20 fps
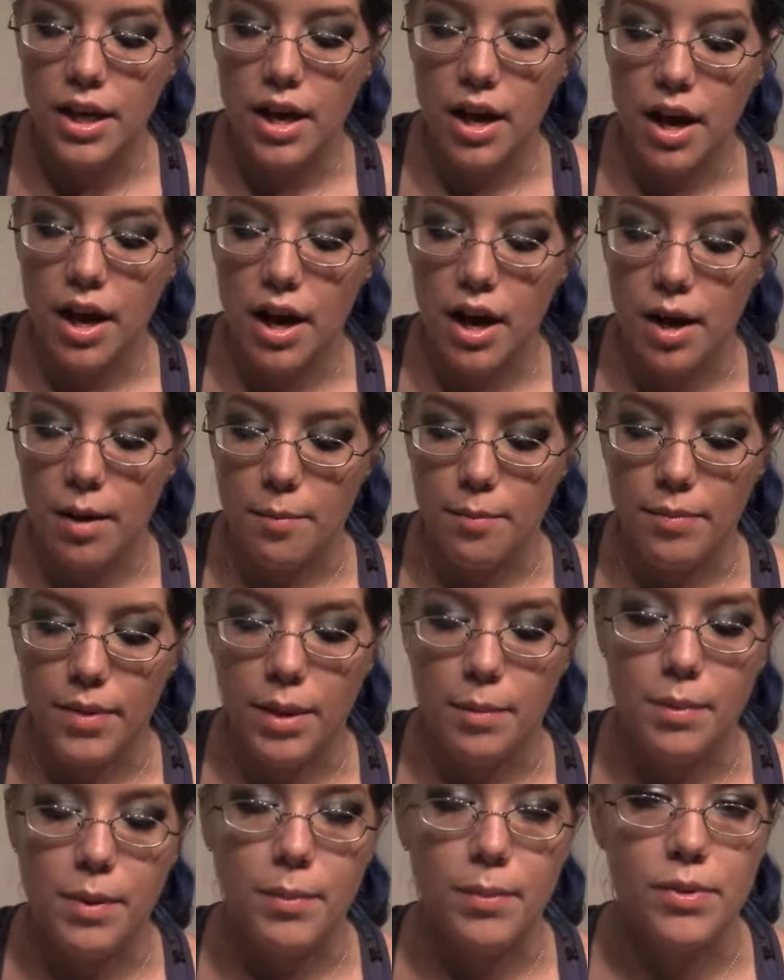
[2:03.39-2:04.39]

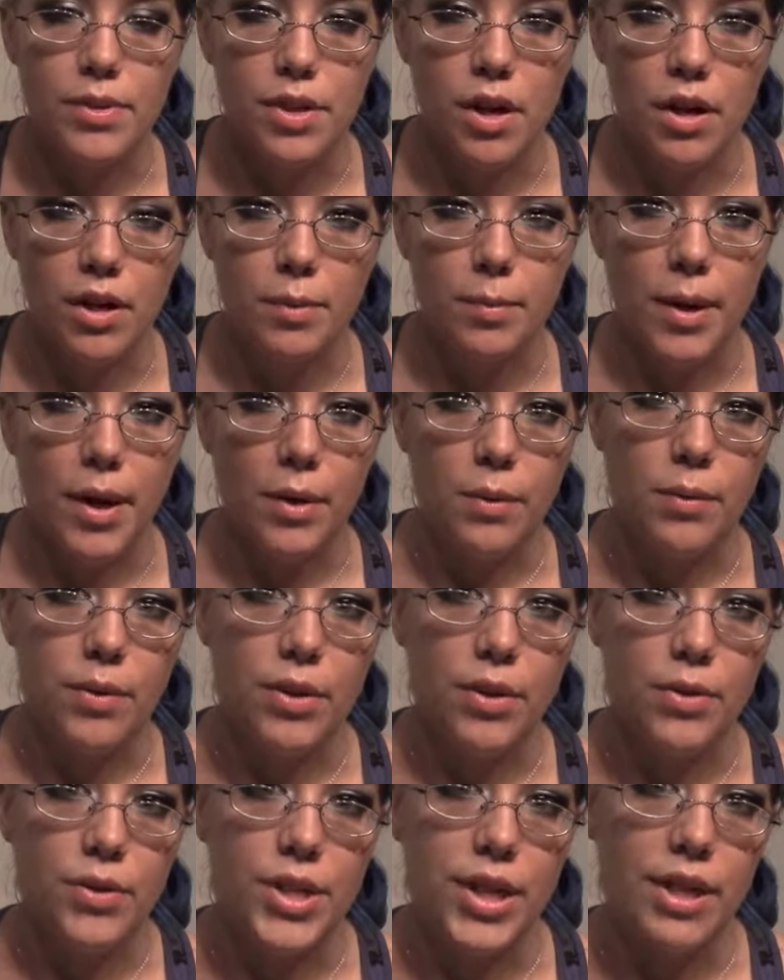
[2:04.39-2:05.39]
that people talk about when
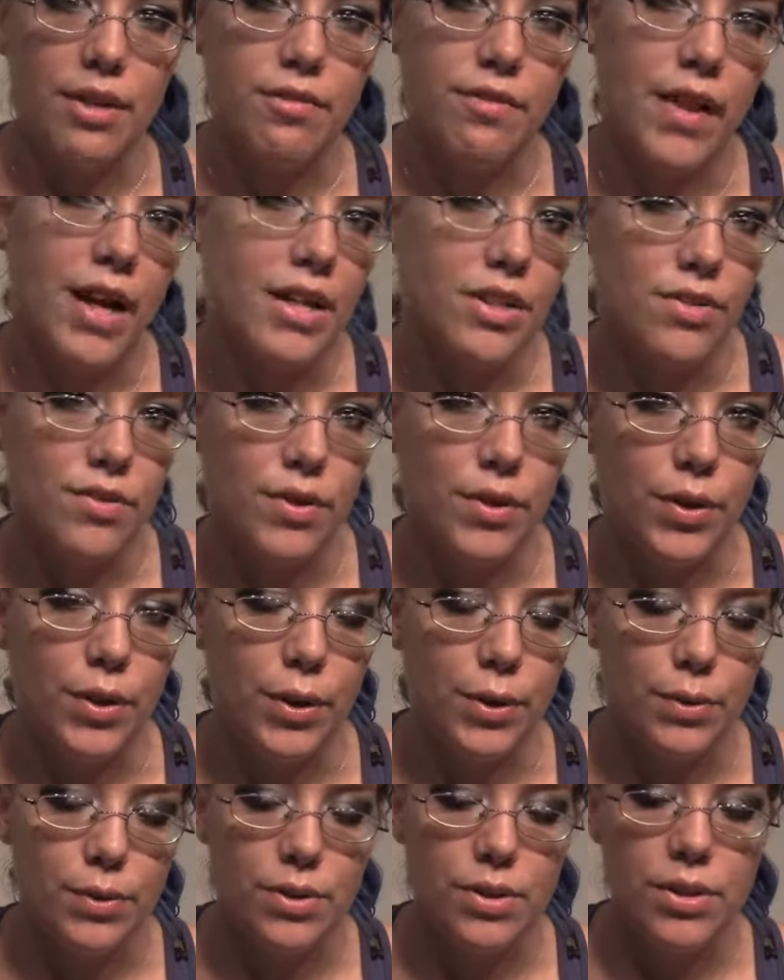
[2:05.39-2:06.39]
you take flash
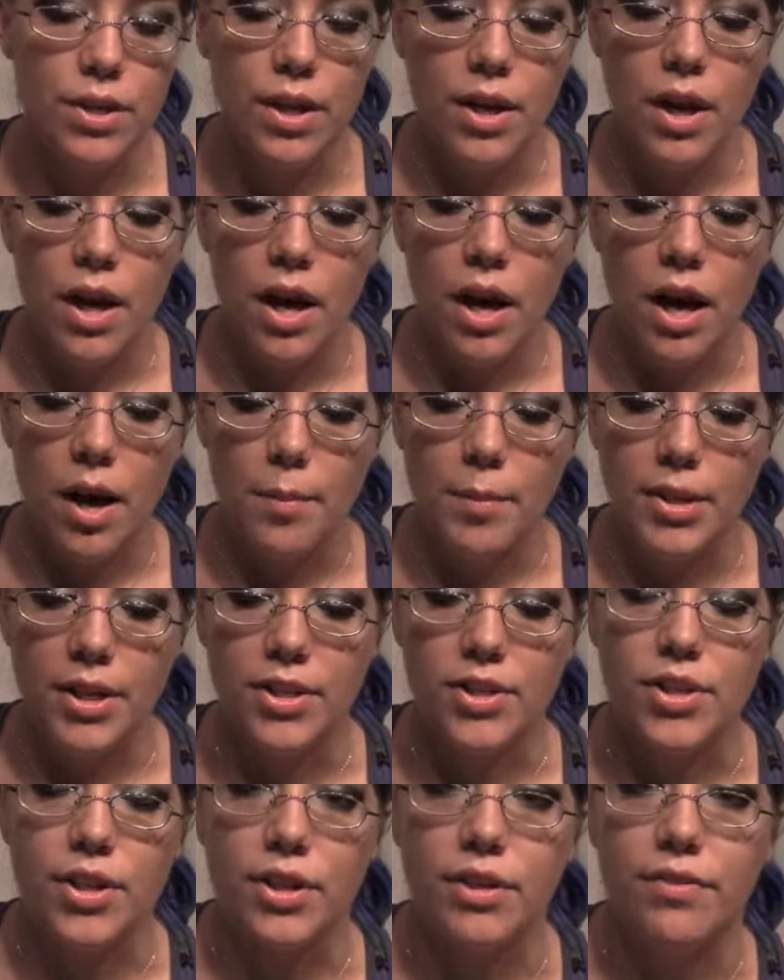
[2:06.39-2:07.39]
photos in
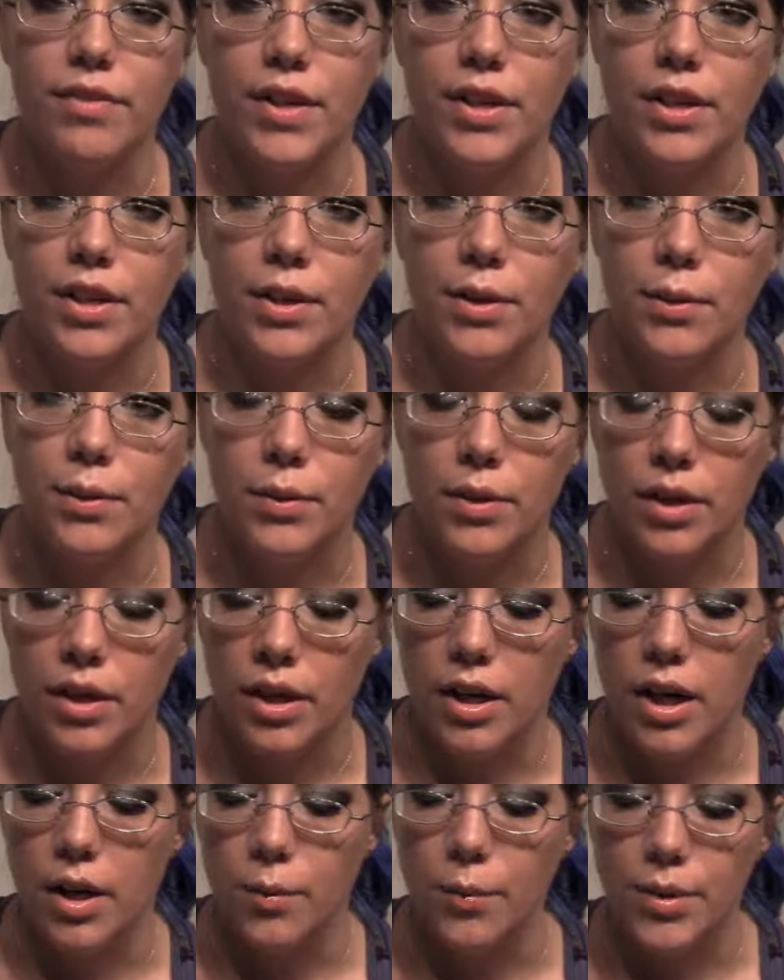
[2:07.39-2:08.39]
a dark venue
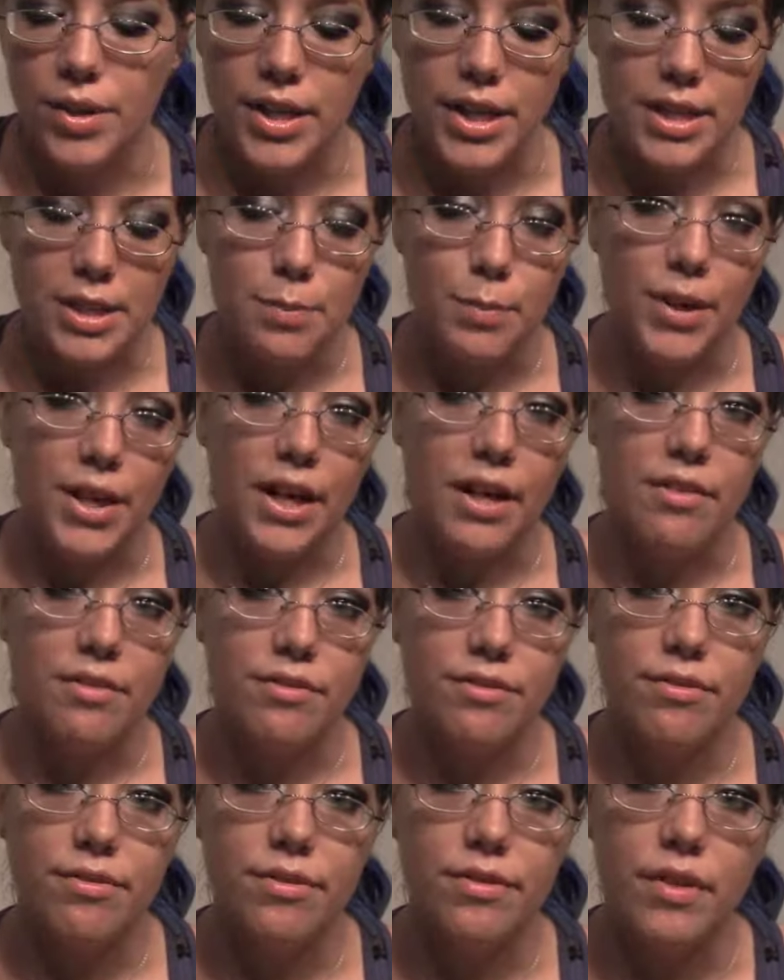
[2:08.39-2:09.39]
with
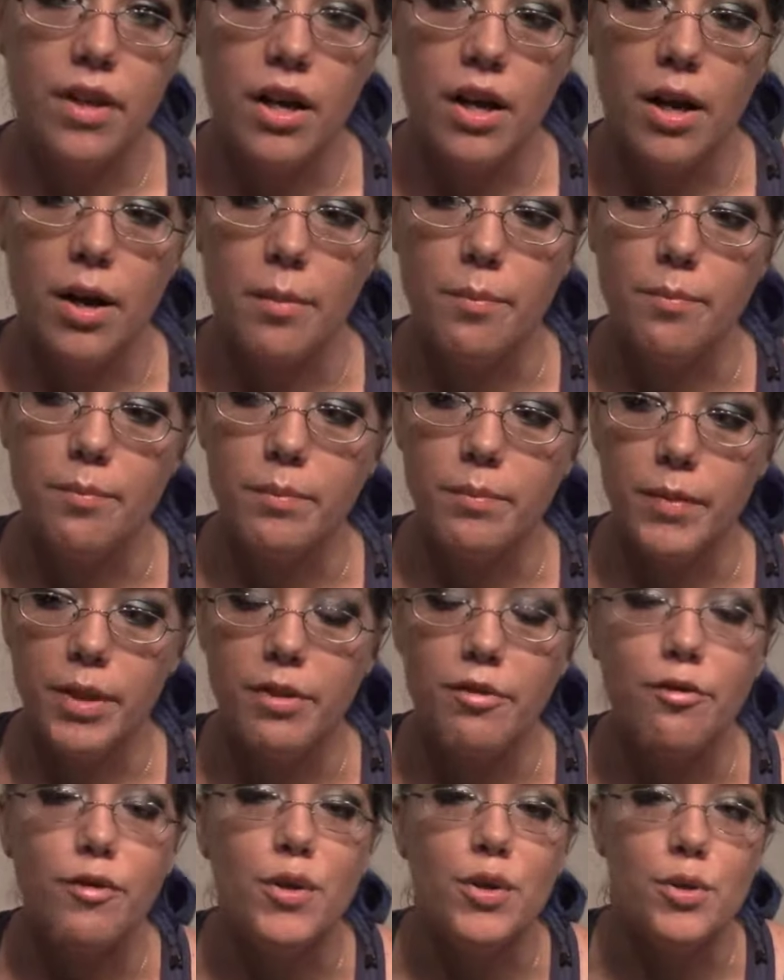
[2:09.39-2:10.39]
SPF
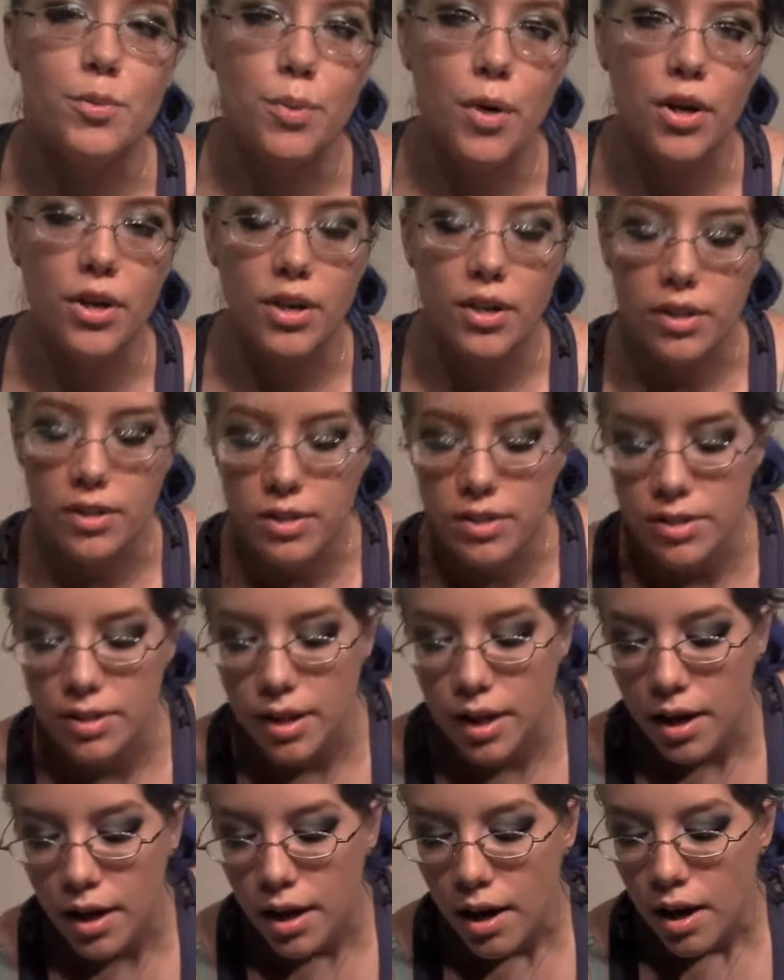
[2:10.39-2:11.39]
infused products.
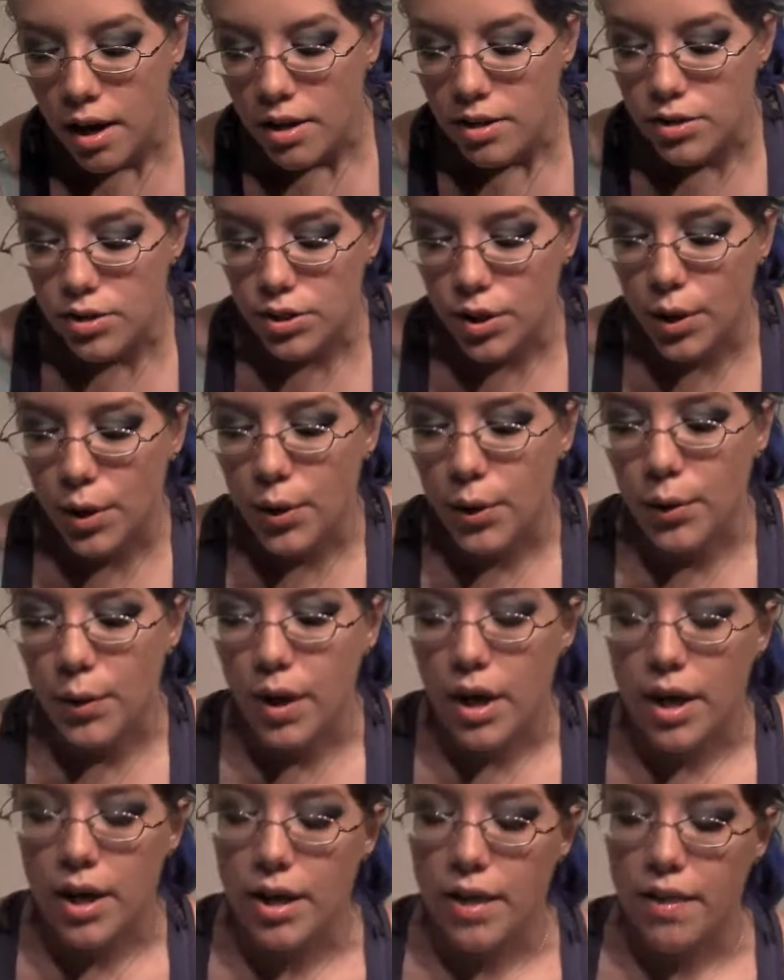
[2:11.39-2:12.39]
So
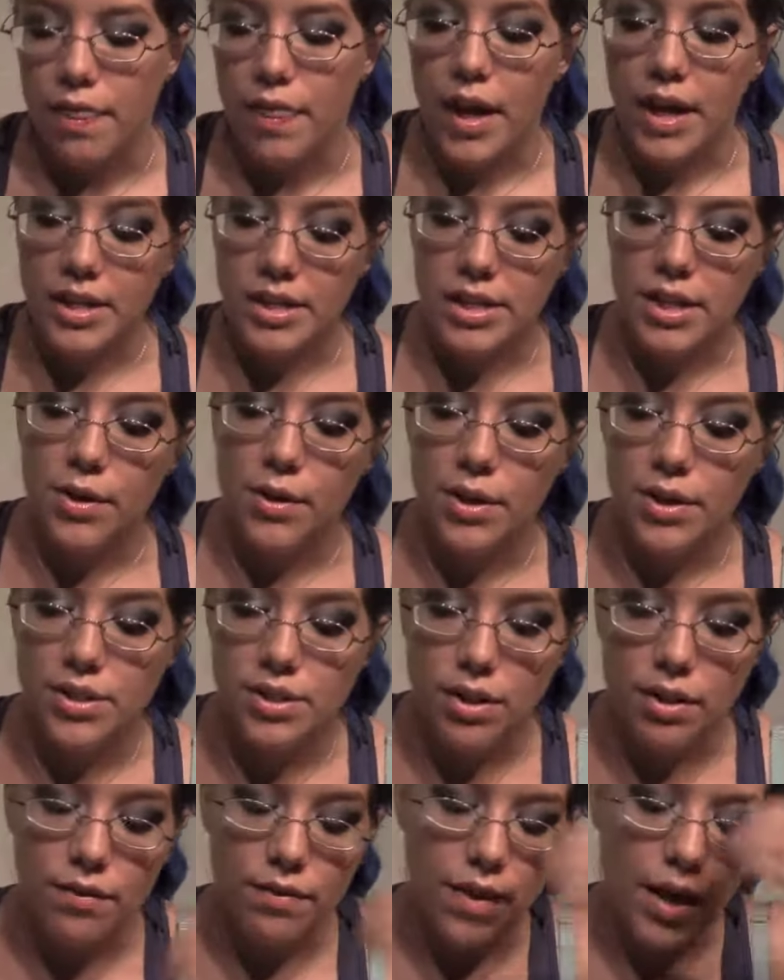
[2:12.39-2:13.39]
that's how I
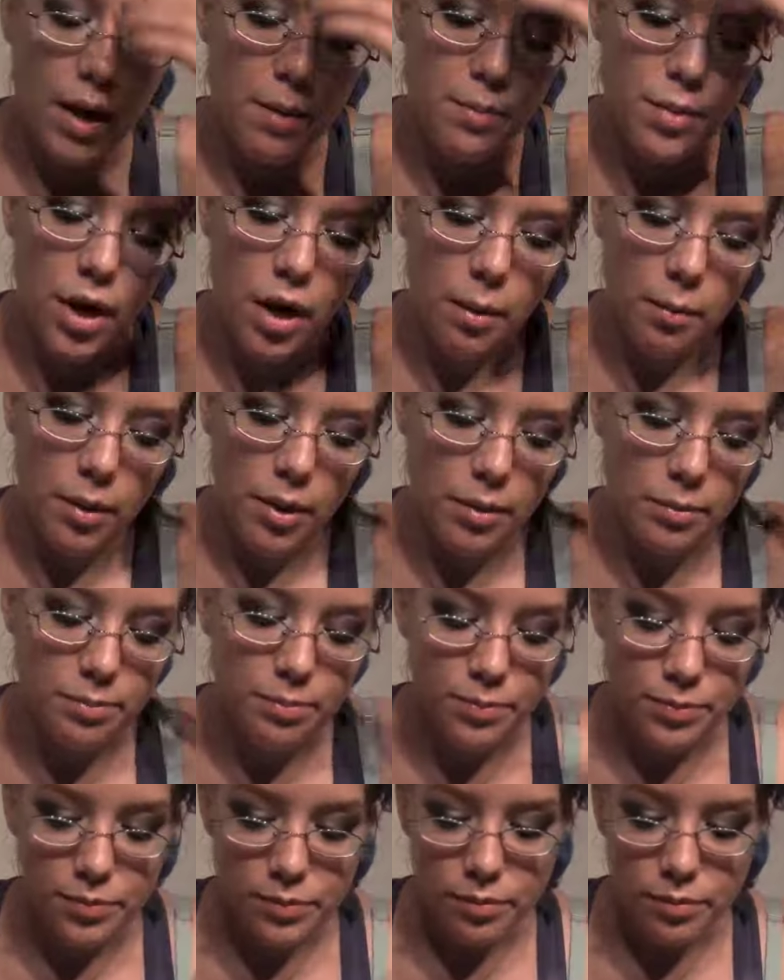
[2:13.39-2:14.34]
solved that problem.